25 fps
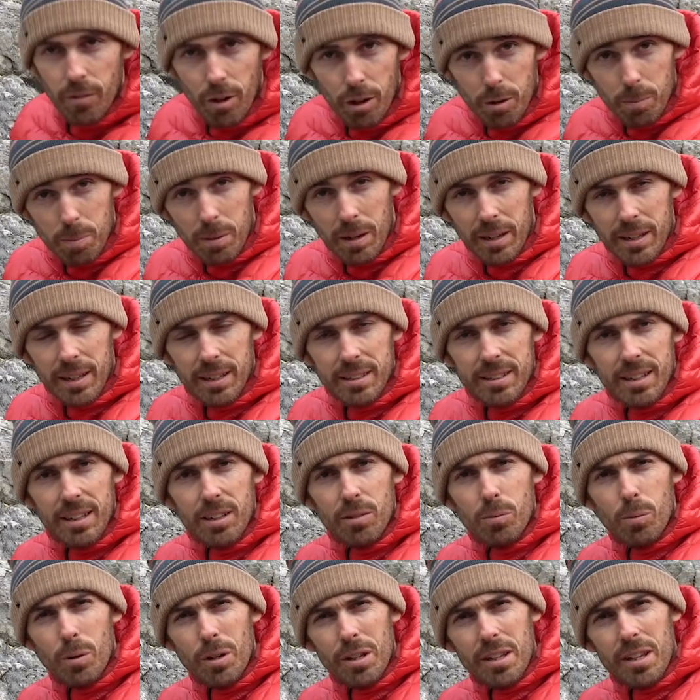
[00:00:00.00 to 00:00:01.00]
rope like I
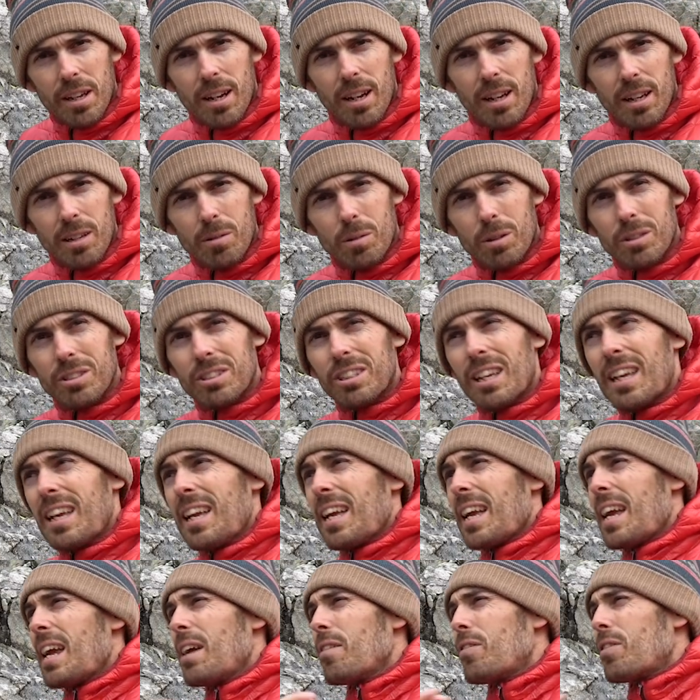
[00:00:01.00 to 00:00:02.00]
did on one of the earlier ones.
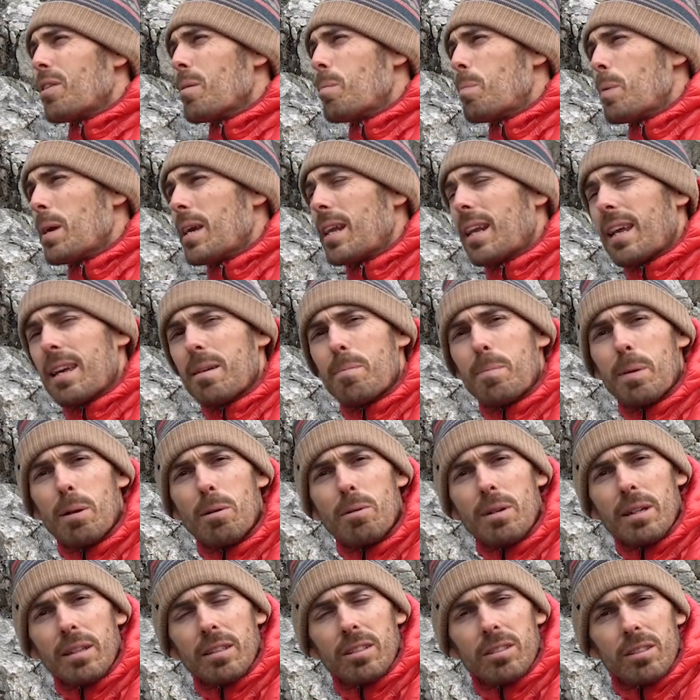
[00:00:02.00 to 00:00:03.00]
If the belay
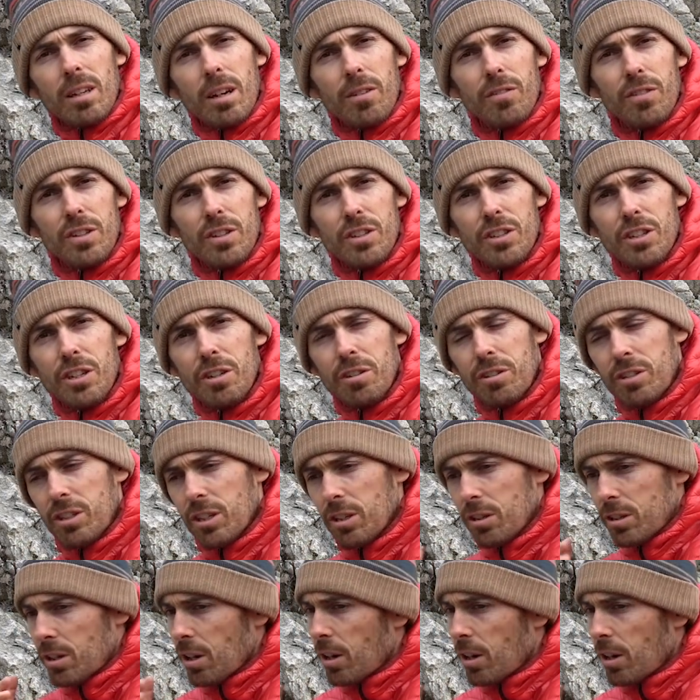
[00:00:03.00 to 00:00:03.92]
building stuff is new to you,